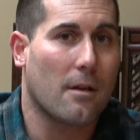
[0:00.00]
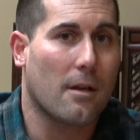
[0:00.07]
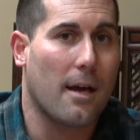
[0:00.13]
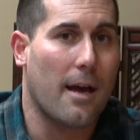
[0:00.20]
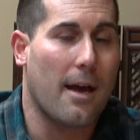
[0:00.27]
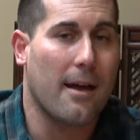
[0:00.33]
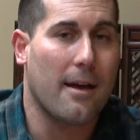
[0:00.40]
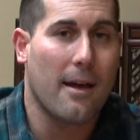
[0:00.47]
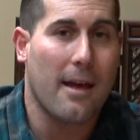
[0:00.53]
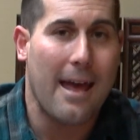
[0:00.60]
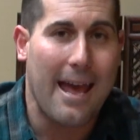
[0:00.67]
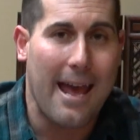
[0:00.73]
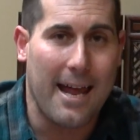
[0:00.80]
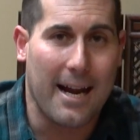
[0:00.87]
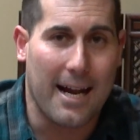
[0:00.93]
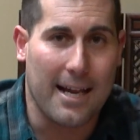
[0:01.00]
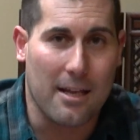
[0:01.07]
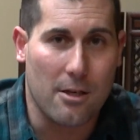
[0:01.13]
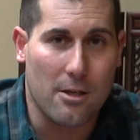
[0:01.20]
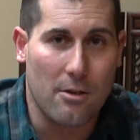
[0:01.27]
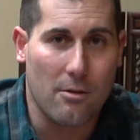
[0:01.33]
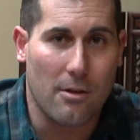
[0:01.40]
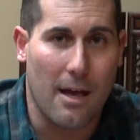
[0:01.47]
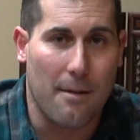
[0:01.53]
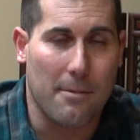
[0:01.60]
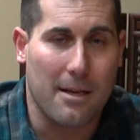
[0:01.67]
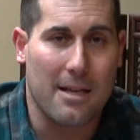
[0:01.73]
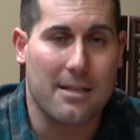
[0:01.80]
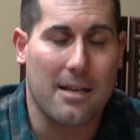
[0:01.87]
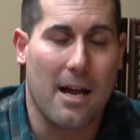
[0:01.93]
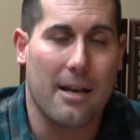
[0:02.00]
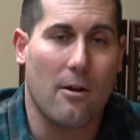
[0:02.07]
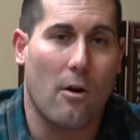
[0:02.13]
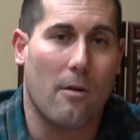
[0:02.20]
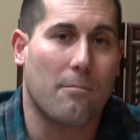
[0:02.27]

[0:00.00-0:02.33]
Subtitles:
Okay? And I can do that because I know